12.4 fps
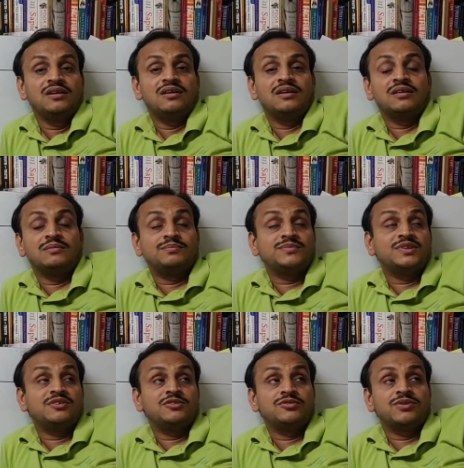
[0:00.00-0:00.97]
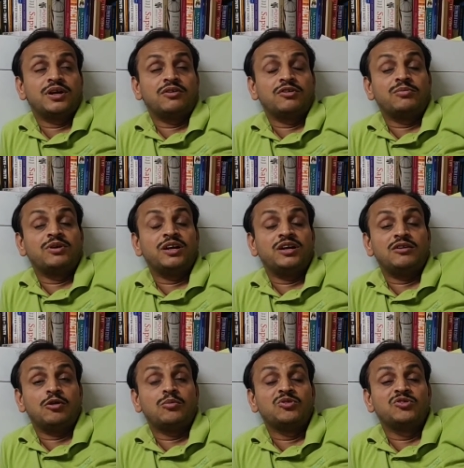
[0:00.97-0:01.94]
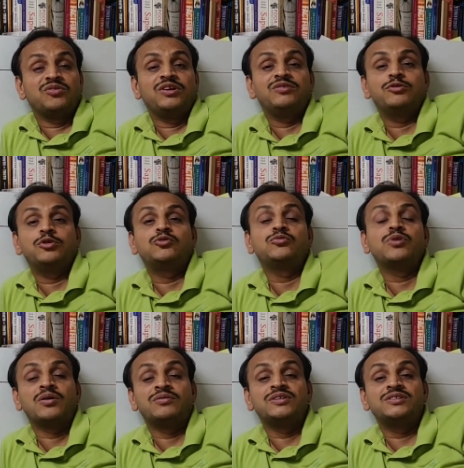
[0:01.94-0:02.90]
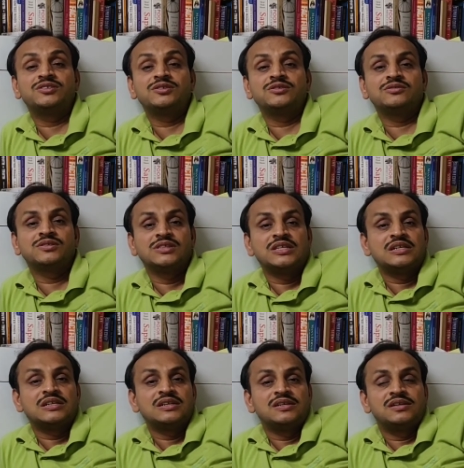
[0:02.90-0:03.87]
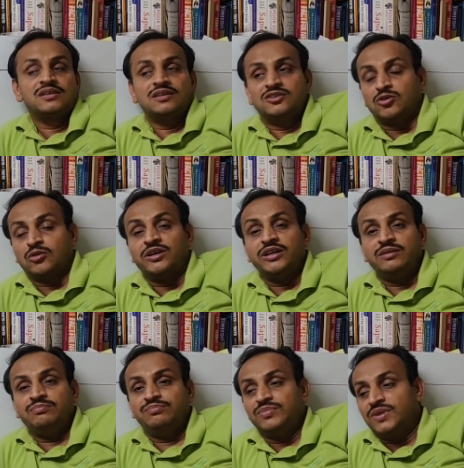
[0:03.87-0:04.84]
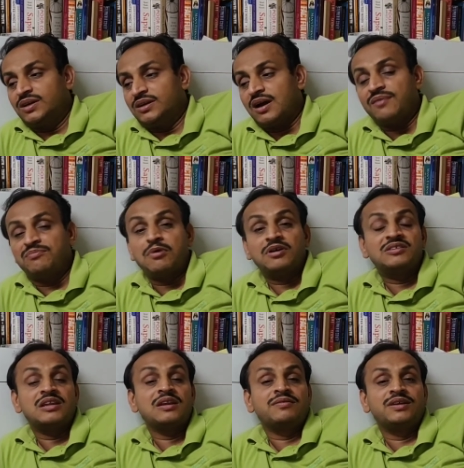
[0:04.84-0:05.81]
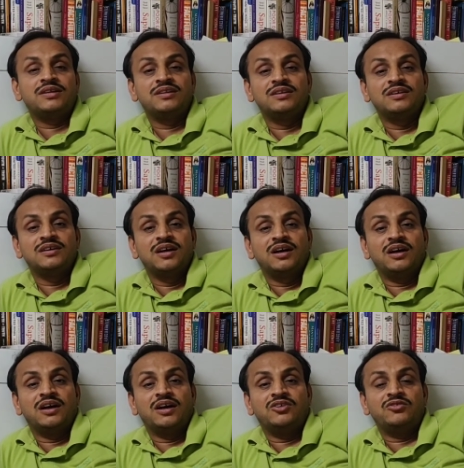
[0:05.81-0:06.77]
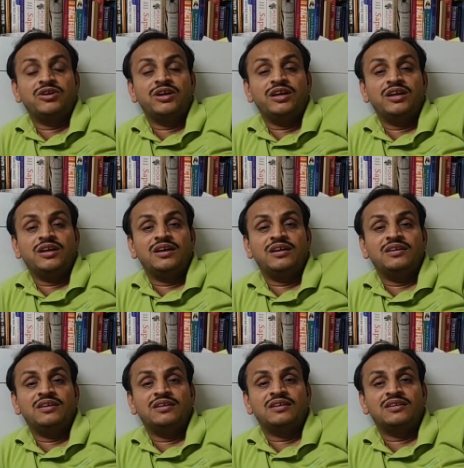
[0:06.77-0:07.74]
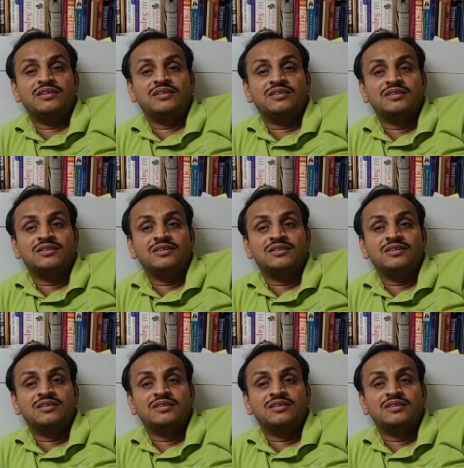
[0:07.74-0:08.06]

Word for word: Um, it was one hour but it almost went for two hours. So it's already uh, half past 11 uh, today and uh,